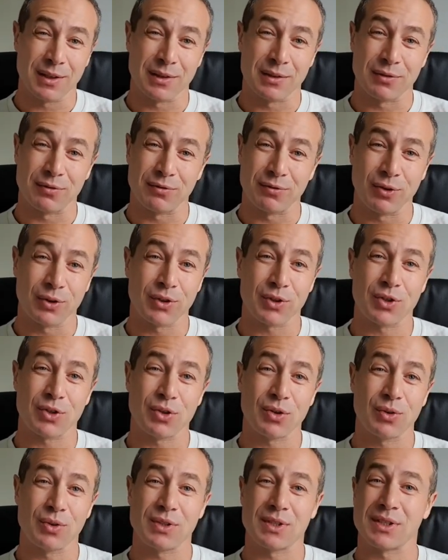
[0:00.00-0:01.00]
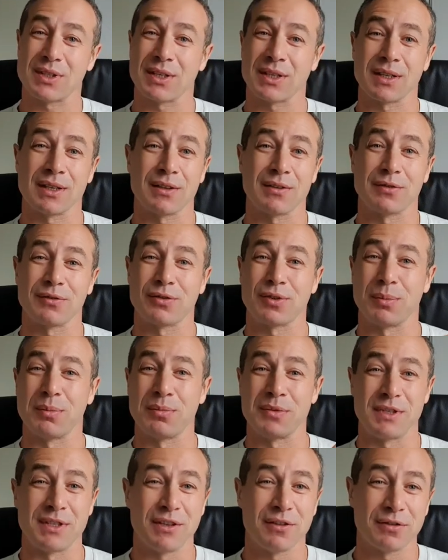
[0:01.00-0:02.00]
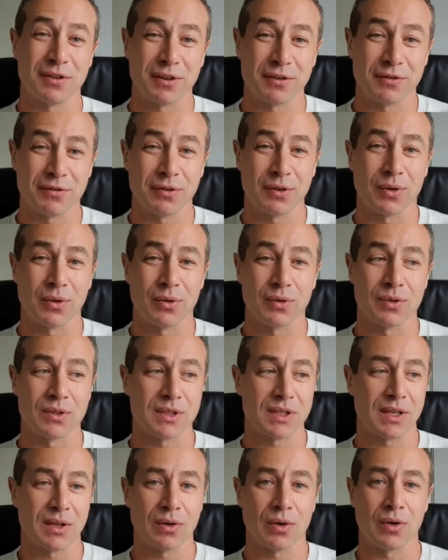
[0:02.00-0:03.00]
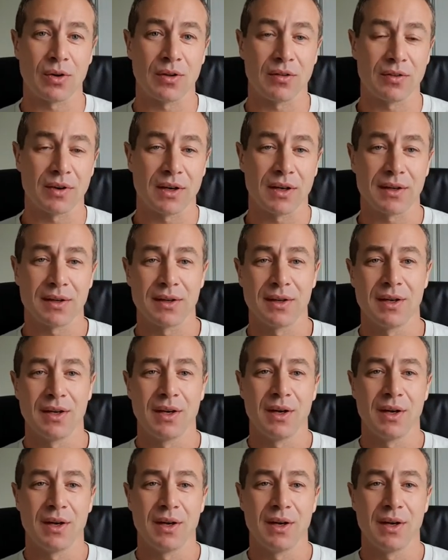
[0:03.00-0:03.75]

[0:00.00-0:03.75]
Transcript: photo shots from different phones and all of that,